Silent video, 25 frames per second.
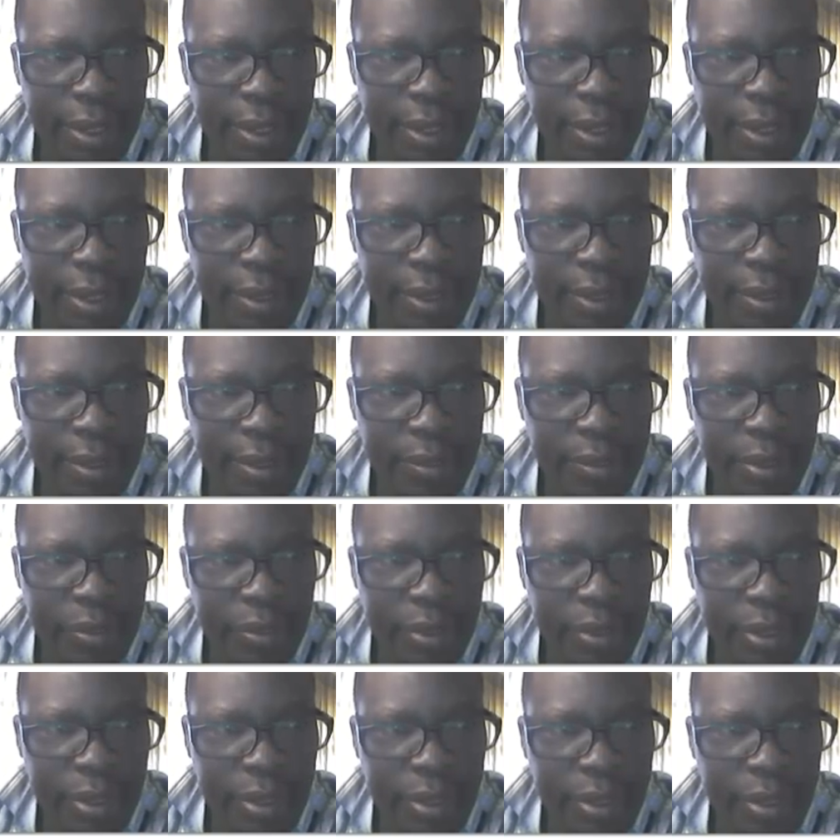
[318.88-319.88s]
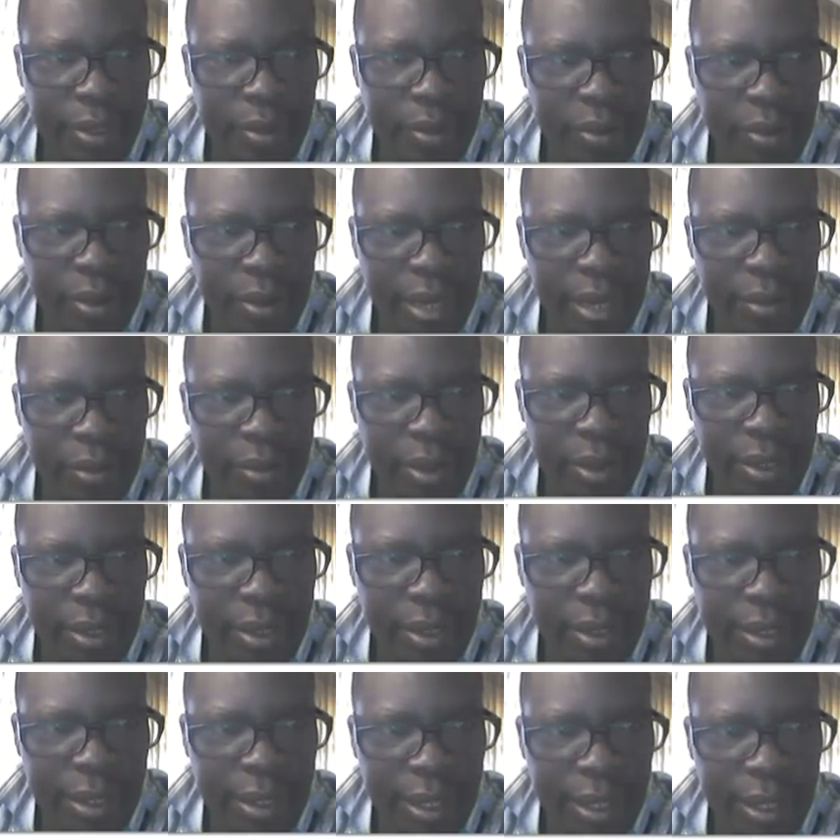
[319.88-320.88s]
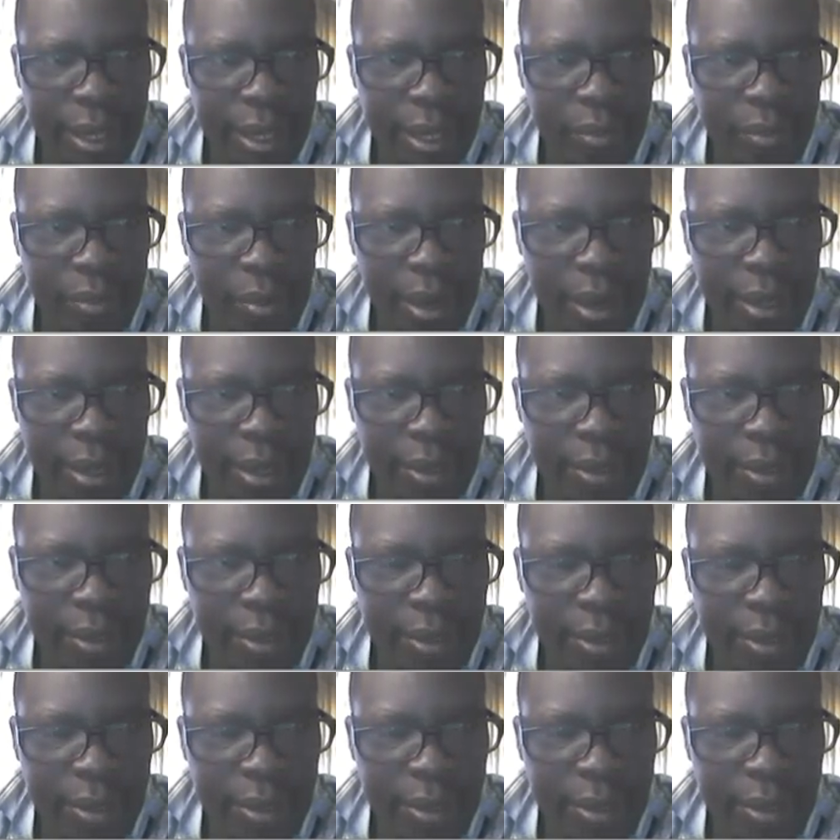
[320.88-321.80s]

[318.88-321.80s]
is between 0 and what? And 1.